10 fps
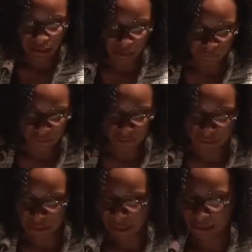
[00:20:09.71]
Even the
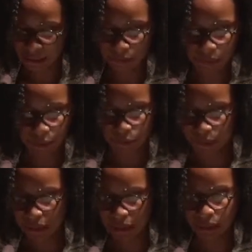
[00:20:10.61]
gods
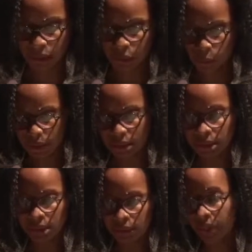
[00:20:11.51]
misread the
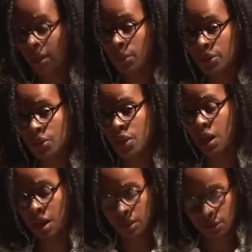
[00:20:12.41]
wind flowers' nod